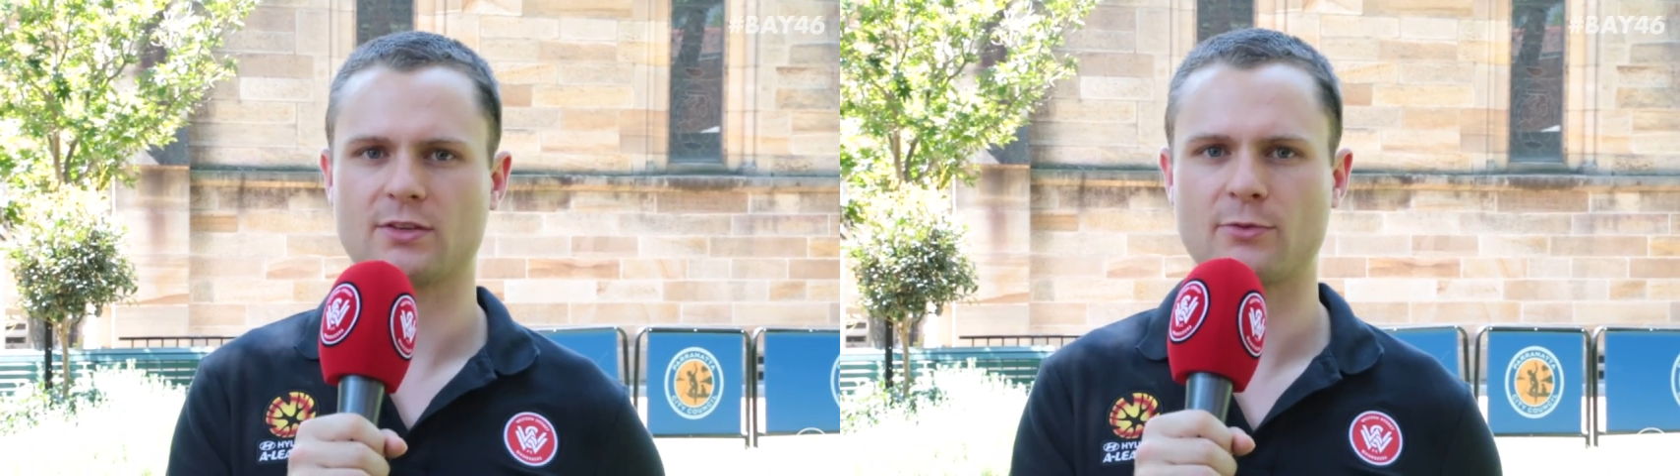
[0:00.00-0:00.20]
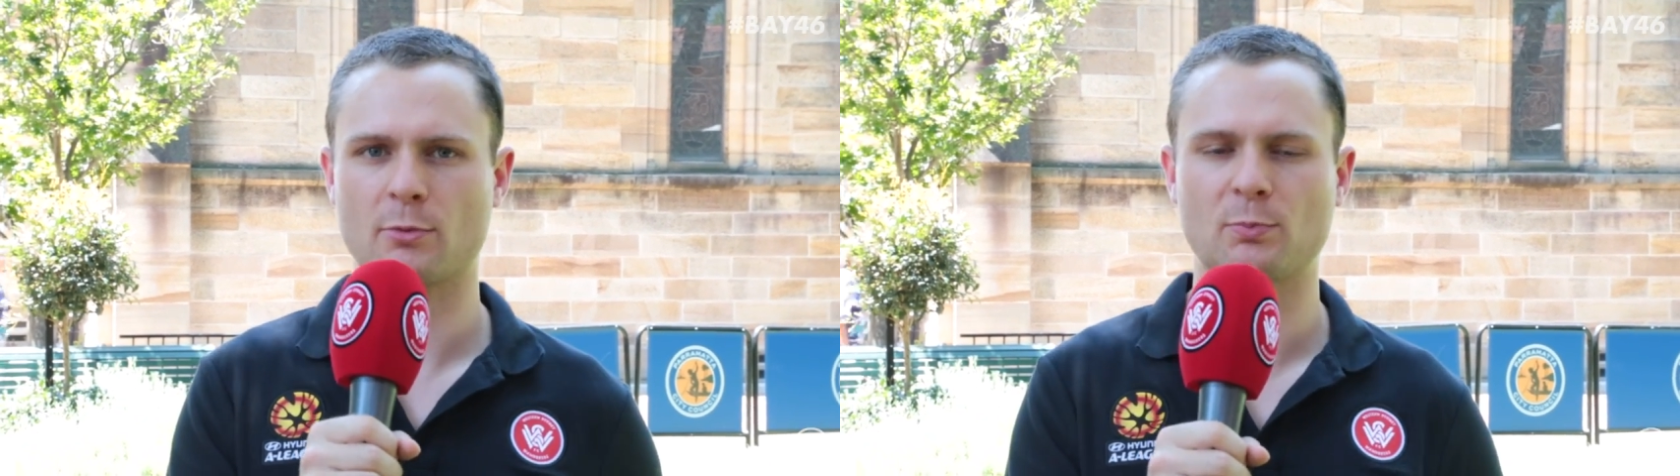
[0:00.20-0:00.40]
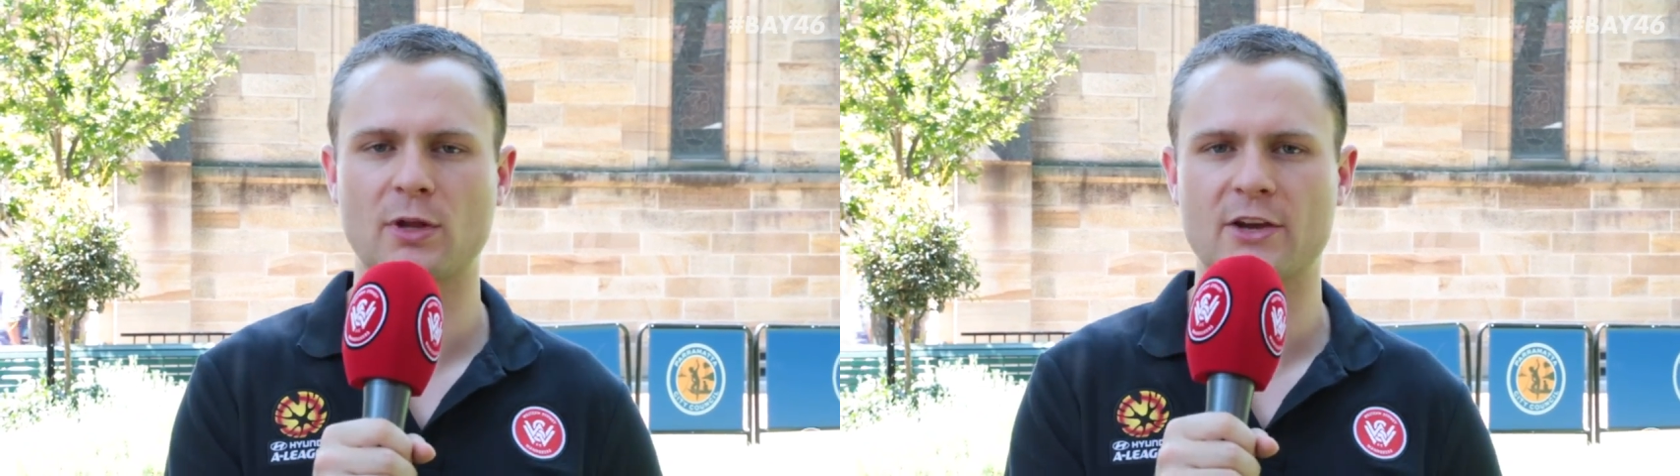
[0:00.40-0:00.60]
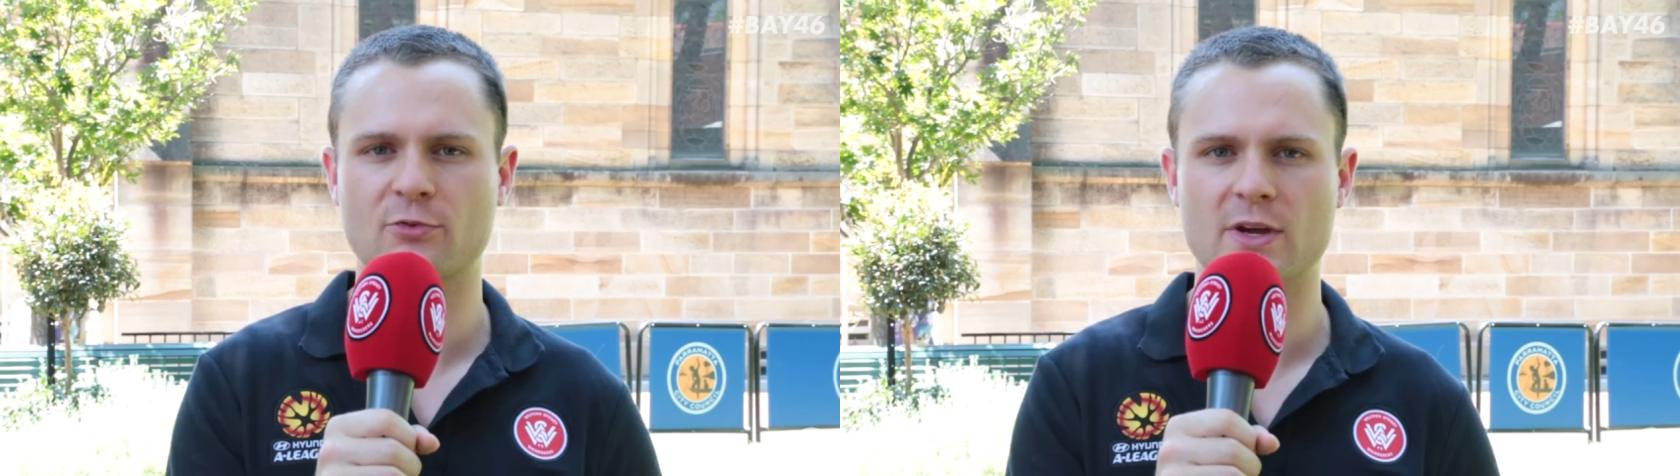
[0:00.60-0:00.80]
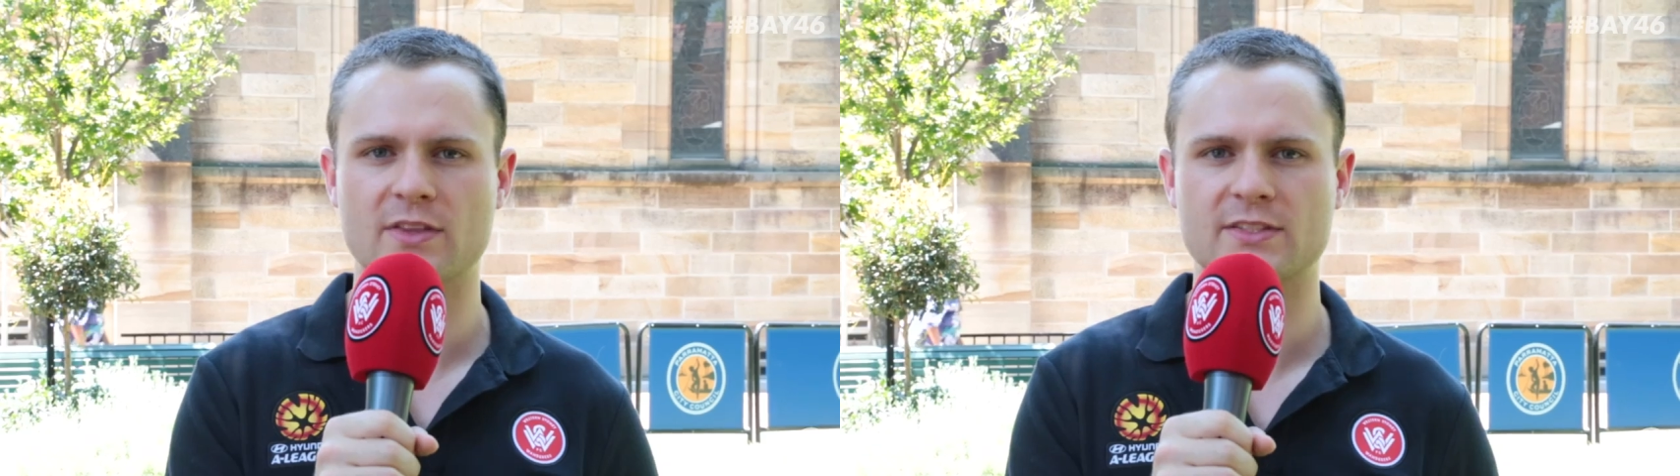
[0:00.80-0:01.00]
from a player
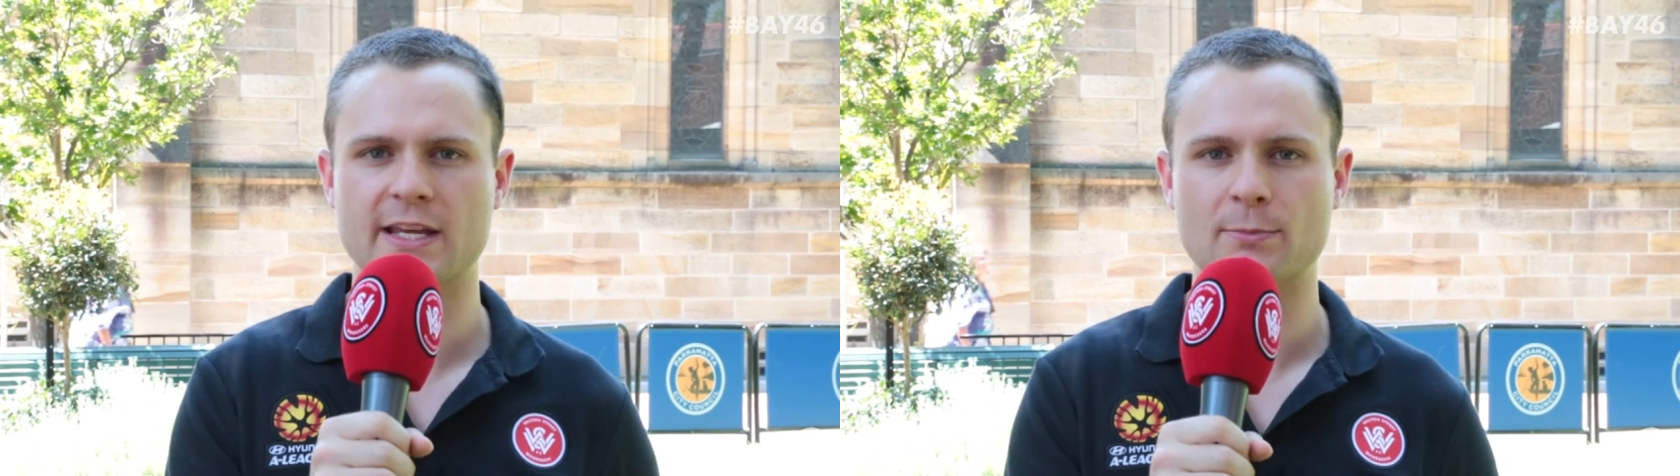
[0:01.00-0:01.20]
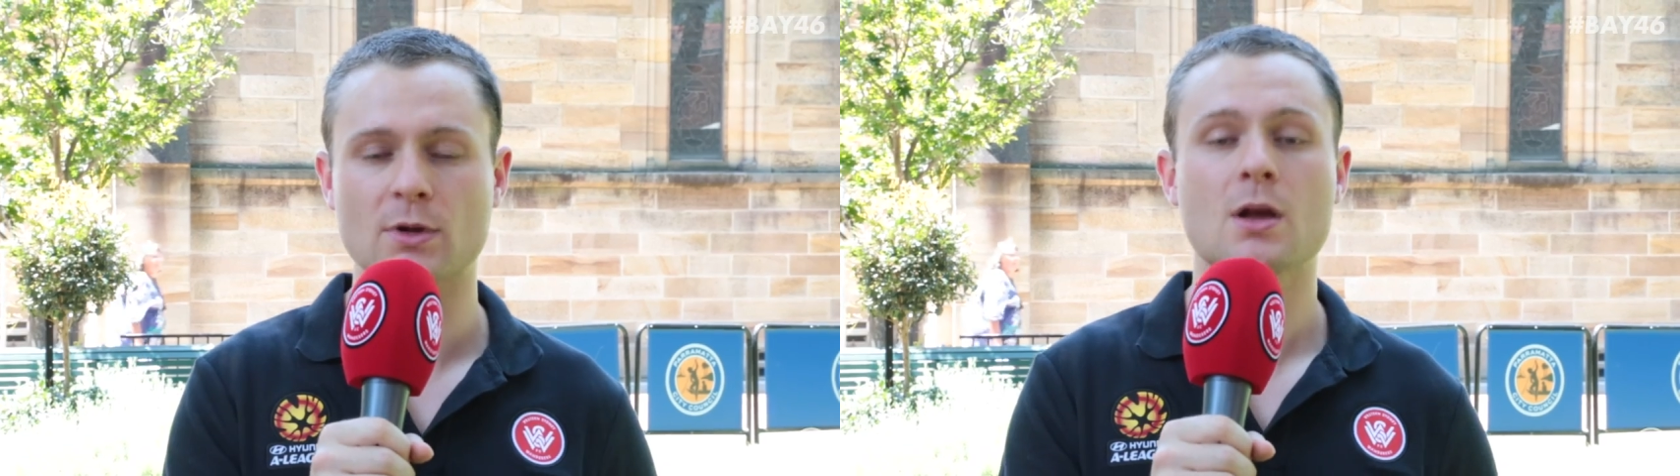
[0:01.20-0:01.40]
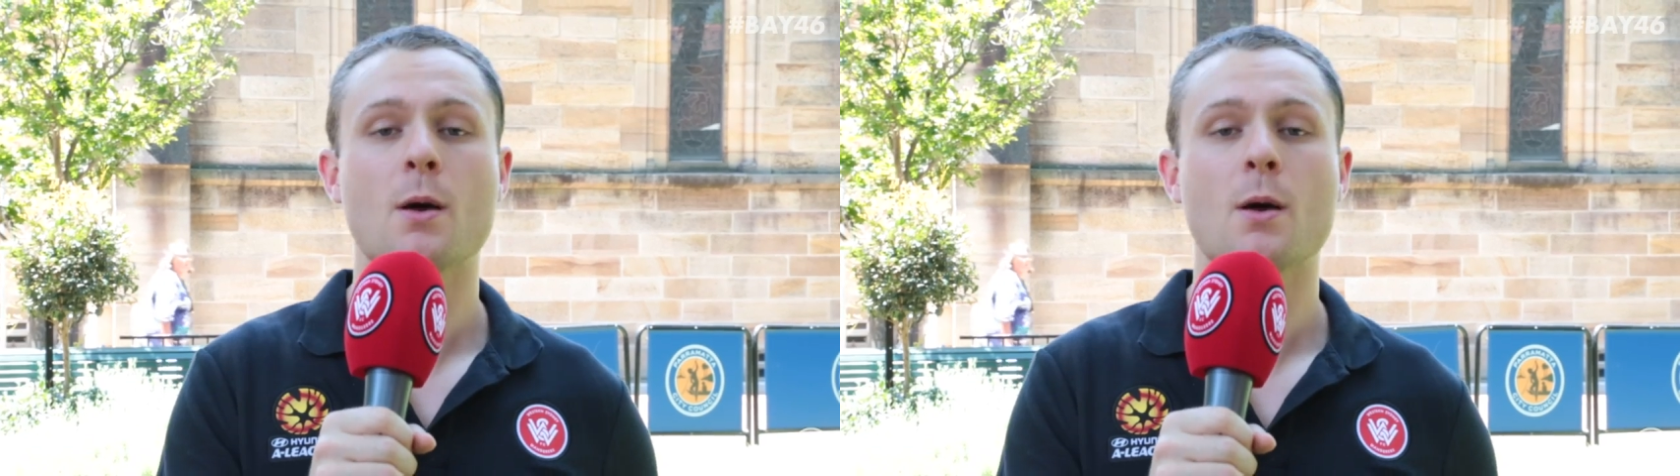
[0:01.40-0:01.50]
from either team.